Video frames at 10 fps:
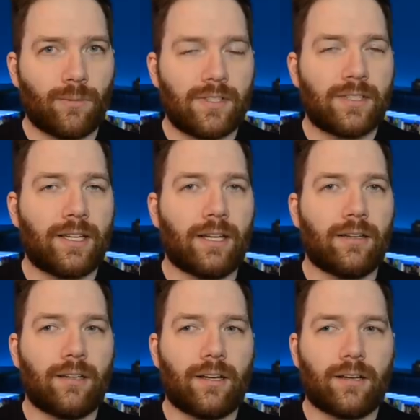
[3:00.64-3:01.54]
once
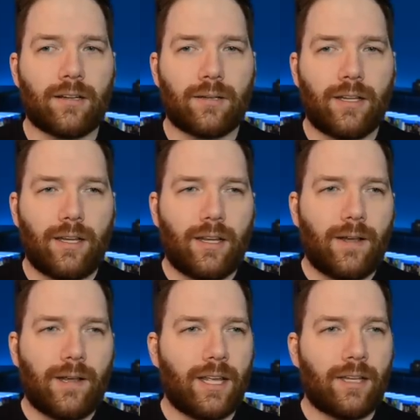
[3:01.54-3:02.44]
again, uh,
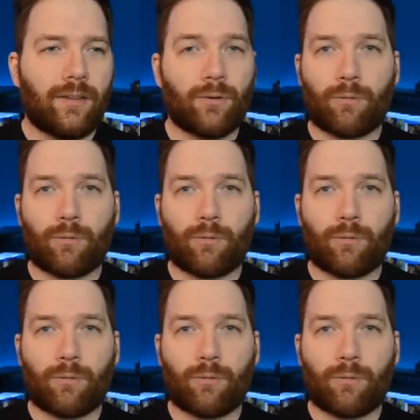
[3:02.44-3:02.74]
in